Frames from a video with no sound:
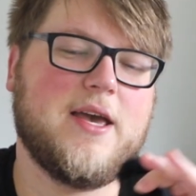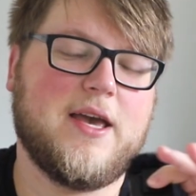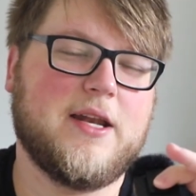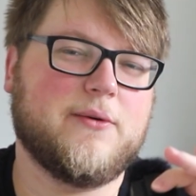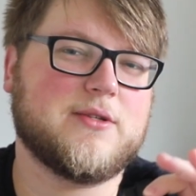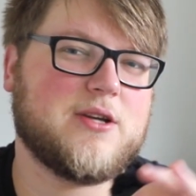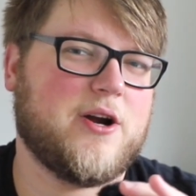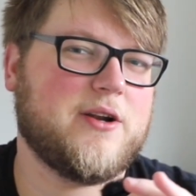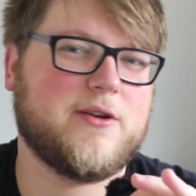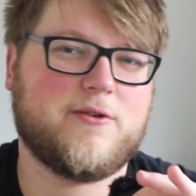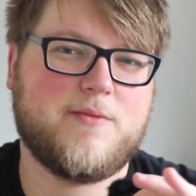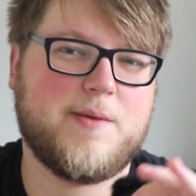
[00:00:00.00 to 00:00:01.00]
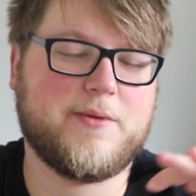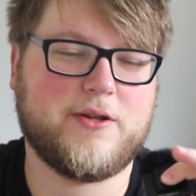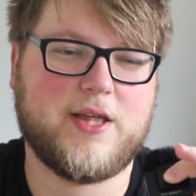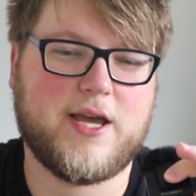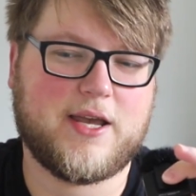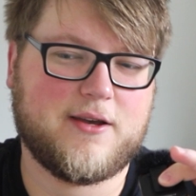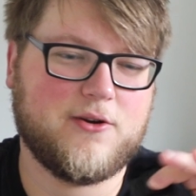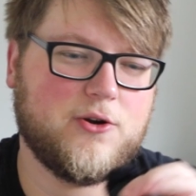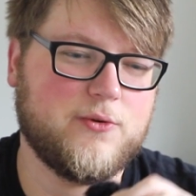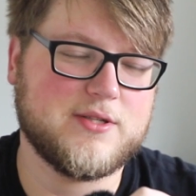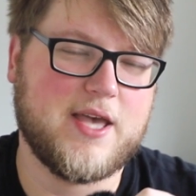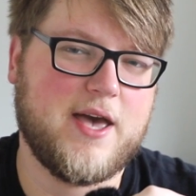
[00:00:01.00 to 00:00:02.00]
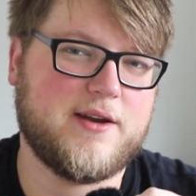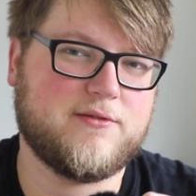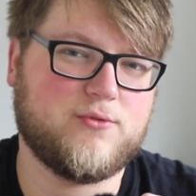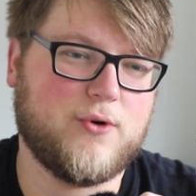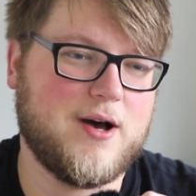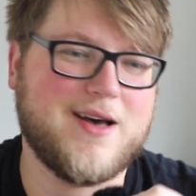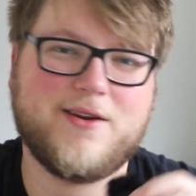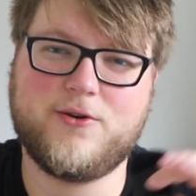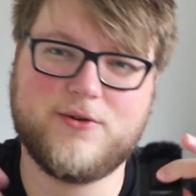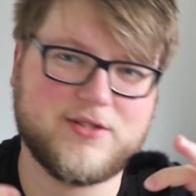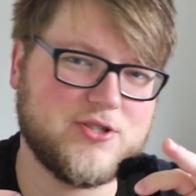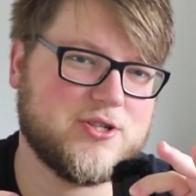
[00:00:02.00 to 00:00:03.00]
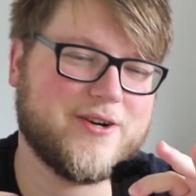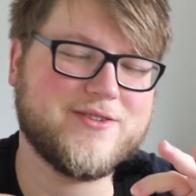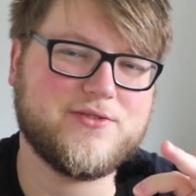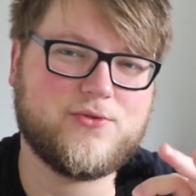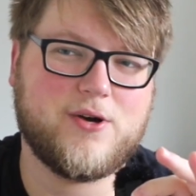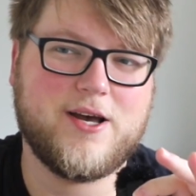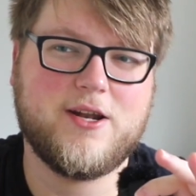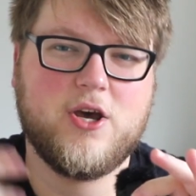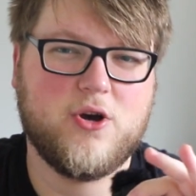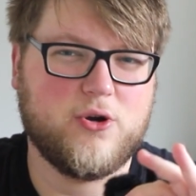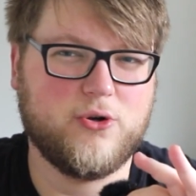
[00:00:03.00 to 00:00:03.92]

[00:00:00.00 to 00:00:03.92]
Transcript: and it was hard to remember like who was head of what, who was in charge of what,